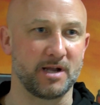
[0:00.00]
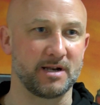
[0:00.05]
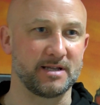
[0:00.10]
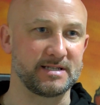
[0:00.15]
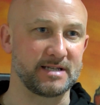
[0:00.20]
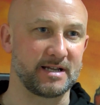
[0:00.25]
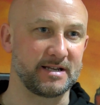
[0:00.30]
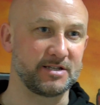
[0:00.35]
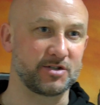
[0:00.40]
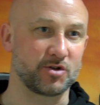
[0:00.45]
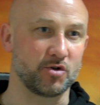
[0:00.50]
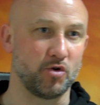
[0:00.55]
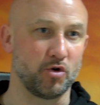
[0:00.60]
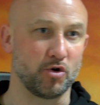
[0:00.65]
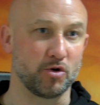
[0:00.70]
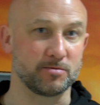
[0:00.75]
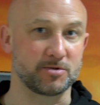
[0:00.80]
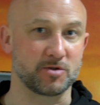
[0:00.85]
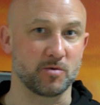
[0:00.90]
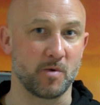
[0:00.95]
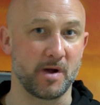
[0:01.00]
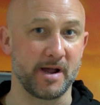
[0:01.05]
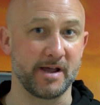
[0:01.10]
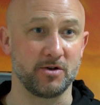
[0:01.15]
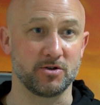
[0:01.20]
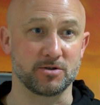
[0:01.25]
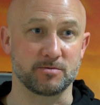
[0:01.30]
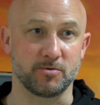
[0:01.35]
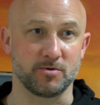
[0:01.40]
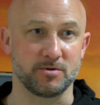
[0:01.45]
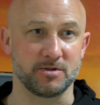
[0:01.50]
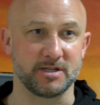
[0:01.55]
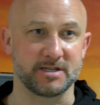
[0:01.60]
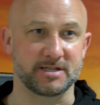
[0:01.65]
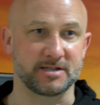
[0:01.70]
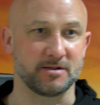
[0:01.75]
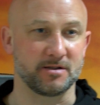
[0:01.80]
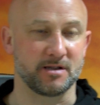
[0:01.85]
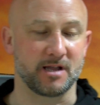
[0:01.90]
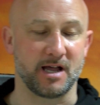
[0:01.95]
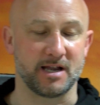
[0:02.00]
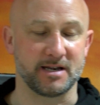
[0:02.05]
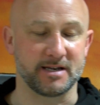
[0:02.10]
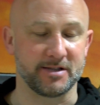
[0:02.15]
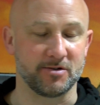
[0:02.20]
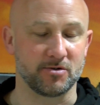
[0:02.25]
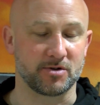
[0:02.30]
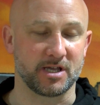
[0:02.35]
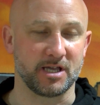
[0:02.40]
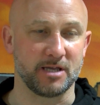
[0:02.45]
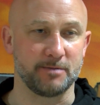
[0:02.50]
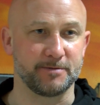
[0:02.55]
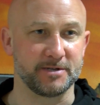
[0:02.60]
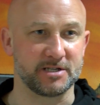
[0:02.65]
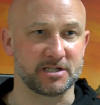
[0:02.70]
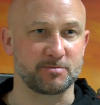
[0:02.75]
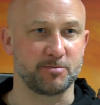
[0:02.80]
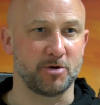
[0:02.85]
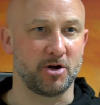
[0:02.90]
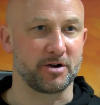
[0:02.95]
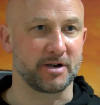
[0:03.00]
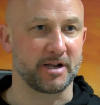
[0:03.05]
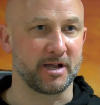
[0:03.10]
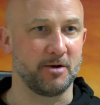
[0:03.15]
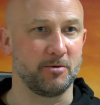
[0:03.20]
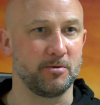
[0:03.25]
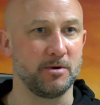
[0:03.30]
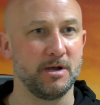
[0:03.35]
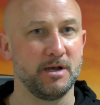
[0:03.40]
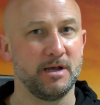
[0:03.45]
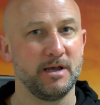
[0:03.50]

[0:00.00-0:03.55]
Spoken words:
He's had his call up to Wales, but listen, Andy will keep his spot now.